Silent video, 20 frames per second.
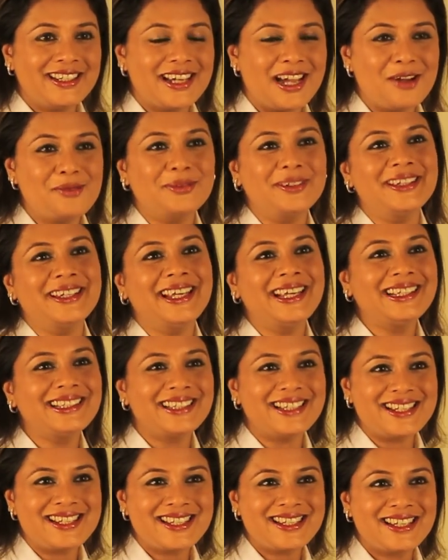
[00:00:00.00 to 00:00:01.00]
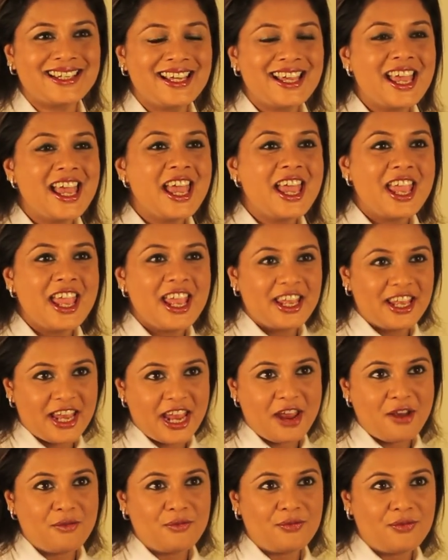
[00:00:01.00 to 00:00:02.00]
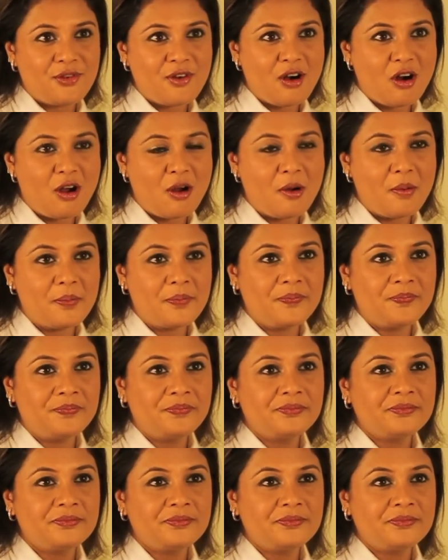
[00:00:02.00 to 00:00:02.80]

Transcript: Diamond Necklace came from